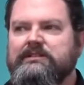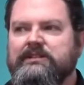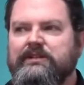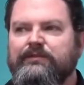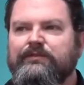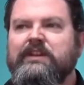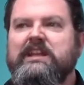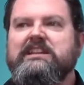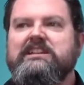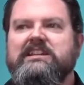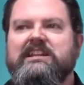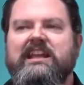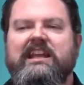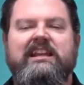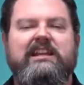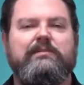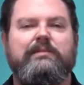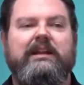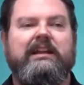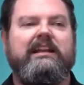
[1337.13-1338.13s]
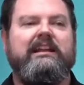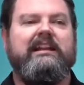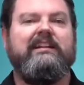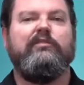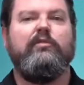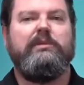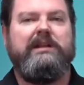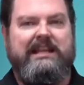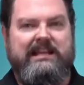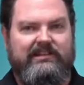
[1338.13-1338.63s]
defeat anybody and
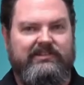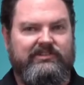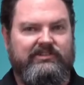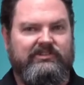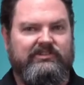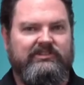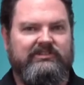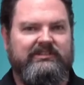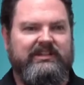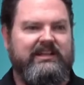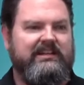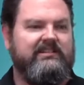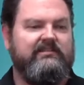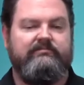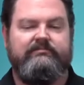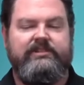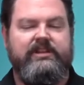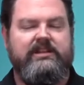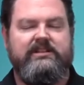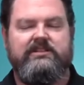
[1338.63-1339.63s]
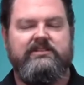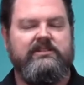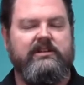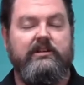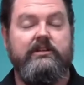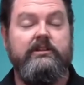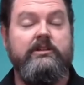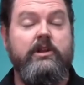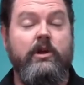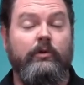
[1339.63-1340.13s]
everybody else? chances
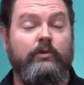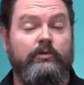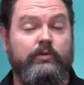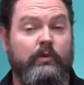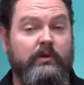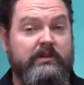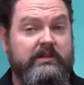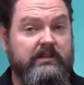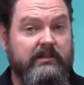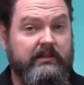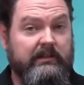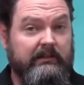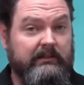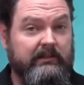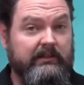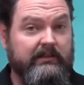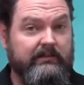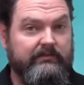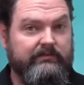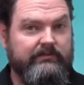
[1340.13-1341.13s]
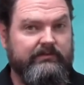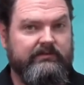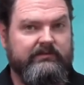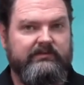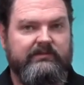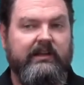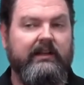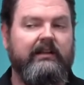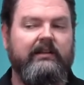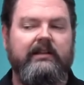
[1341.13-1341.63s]
are no 20 are going to live,
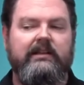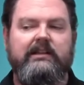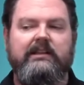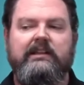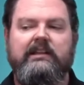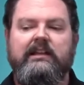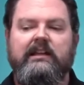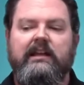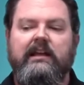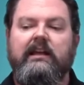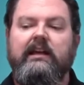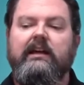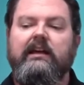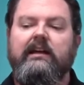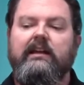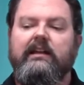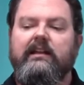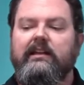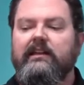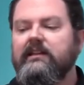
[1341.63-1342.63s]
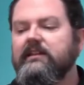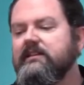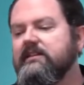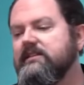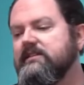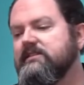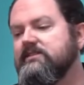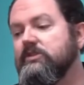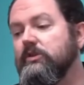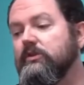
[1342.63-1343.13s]
right? Uh,
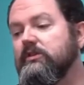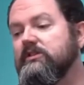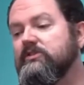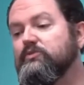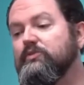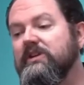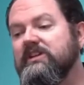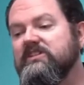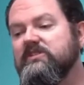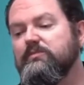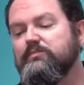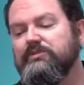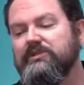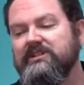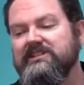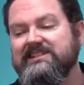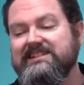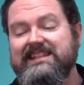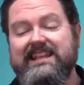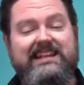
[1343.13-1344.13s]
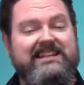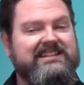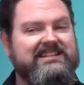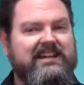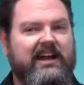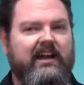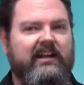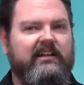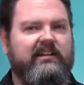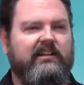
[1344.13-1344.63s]
so this race of bronze, they
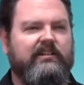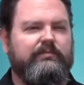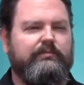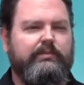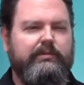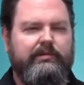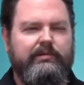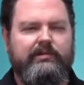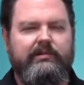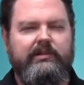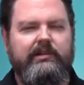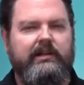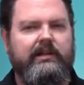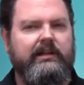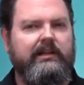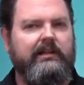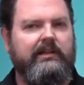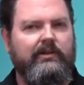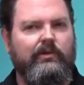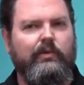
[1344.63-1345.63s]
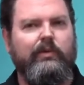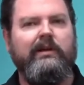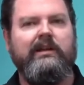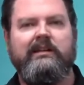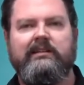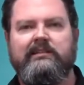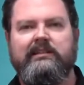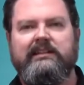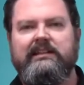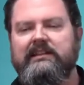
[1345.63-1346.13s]
died off pretty
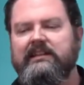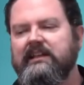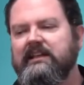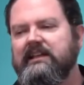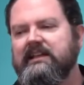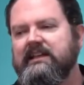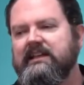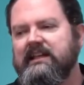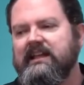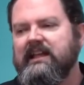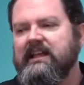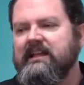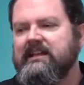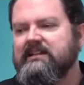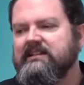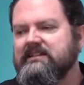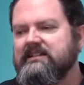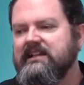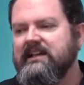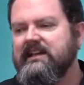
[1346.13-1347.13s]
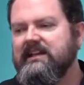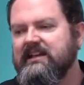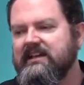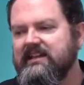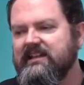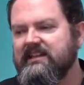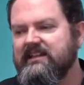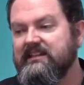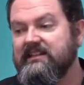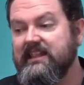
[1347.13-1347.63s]
quickly. And
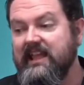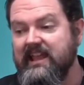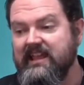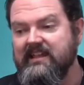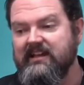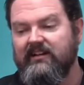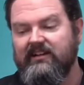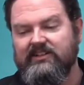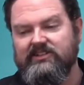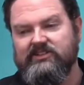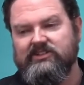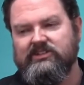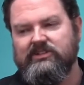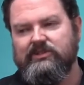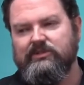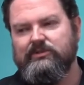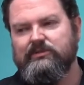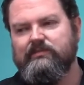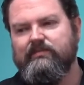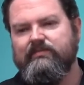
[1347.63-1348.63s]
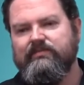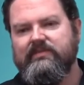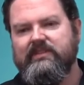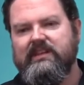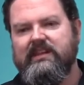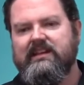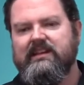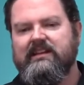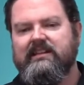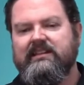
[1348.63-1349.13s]
uh, they also,
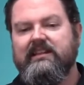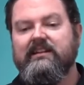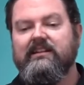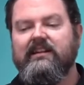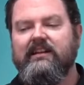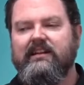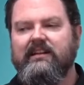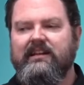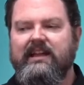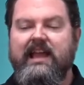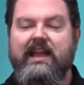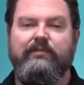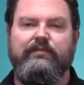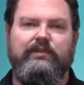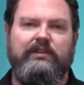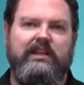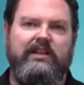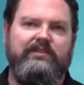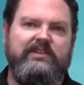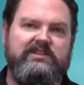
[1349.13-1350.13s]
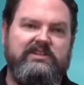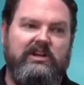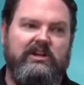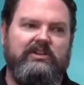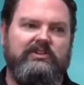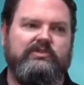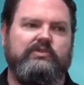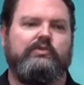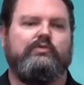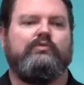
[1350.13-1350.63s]
uh, their uh, afterlife is
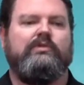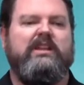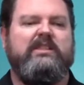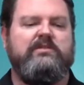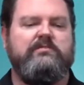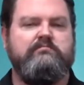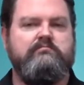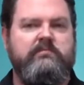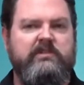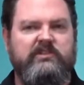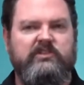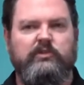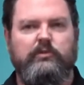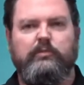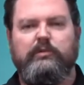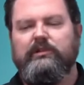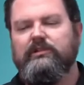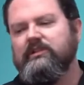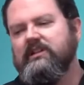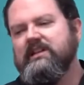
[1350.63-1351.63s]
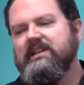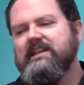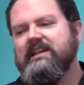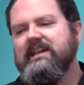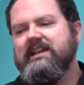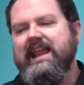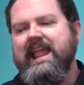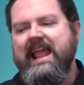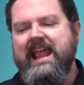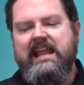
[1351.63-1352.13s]
also rather miserable
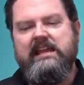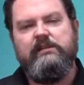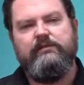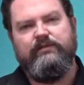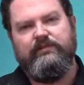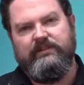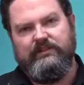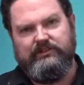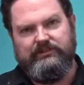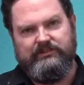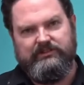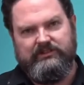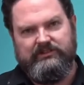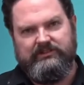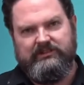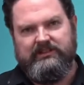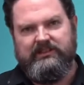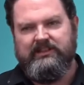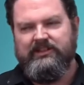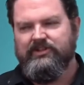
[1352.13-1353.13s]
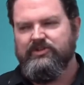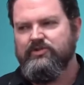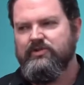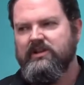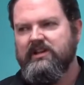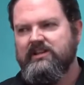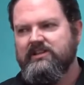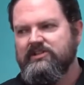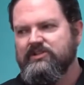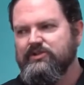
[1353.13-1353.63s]
and hate-filled,
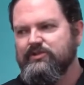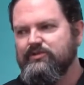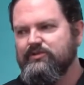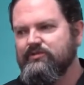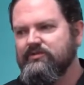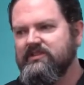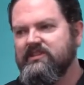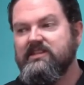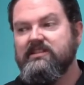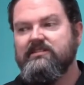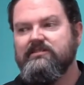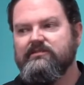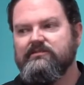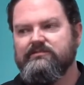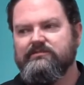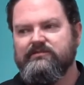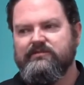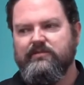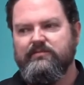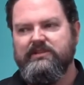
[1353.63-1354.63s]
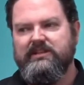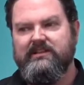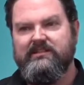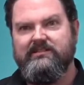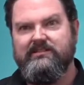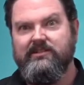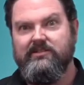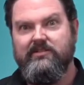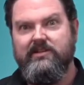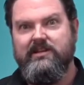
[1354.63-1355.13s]
trying to kill from
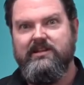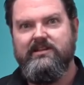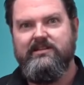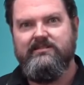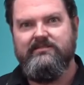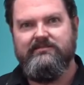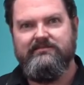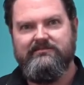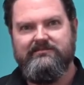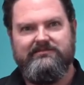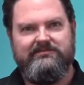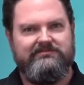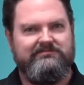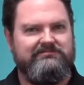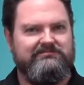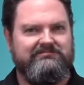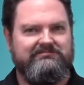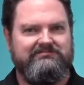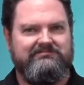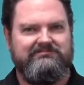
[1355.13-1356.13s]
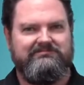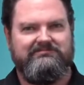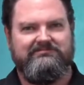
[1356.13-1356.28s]
beyond the grave.